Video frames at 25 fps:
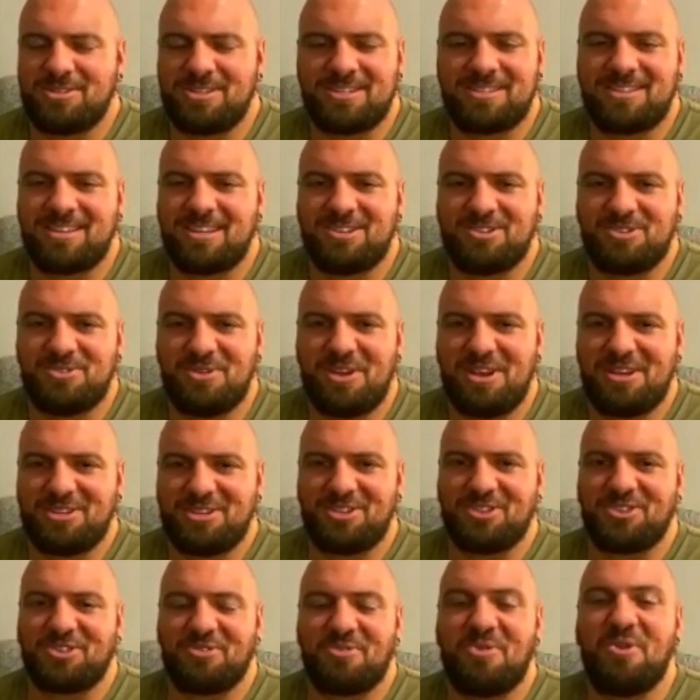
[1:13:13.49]
since like
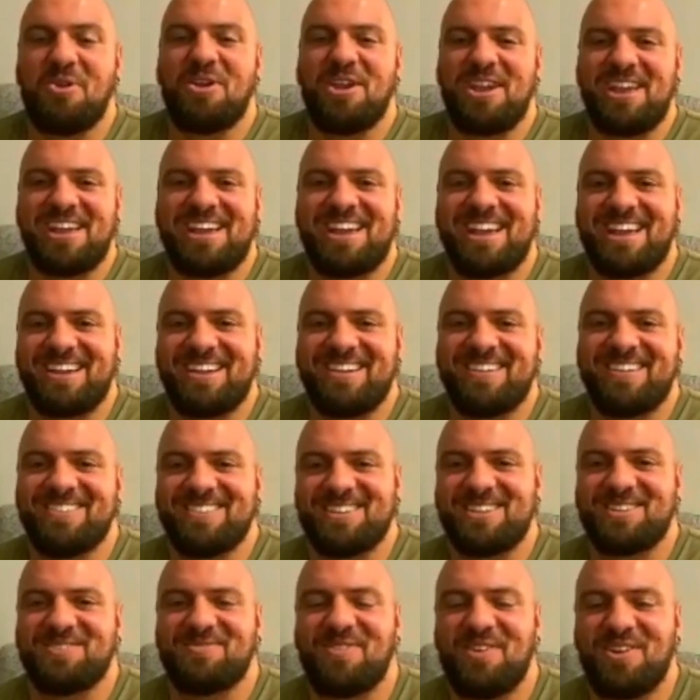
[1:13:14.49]
2003,
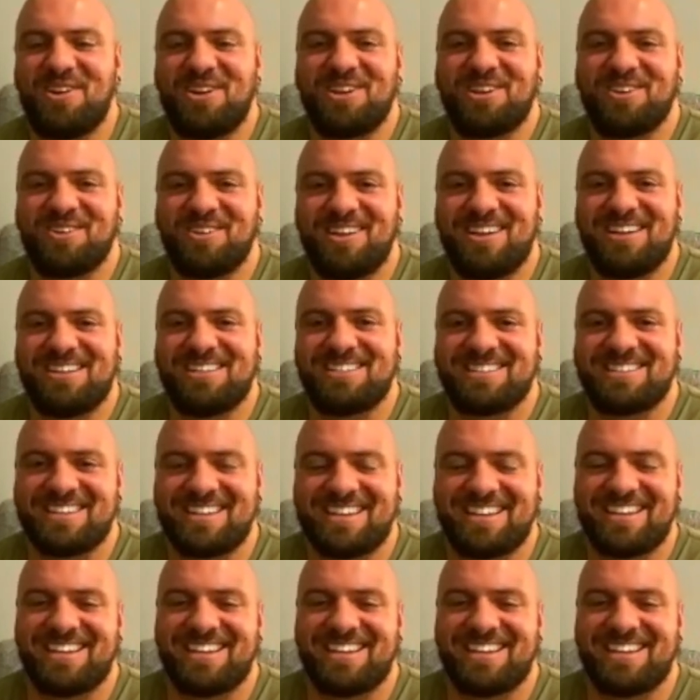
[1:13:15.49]
which is pretty crazy.